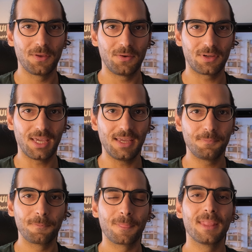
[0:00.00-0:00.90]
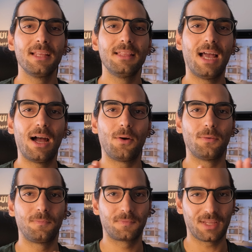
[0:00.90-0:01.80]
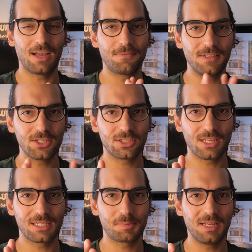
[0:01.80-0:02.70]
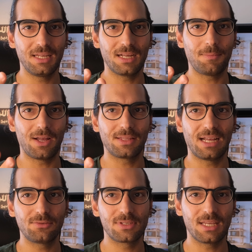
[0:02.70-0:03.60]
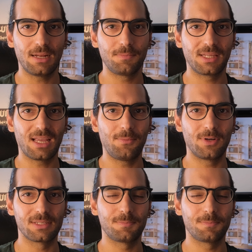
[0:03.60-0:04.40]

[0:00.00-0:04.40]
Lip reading: Okay? Now, I finished explaining about how to set up the cameras,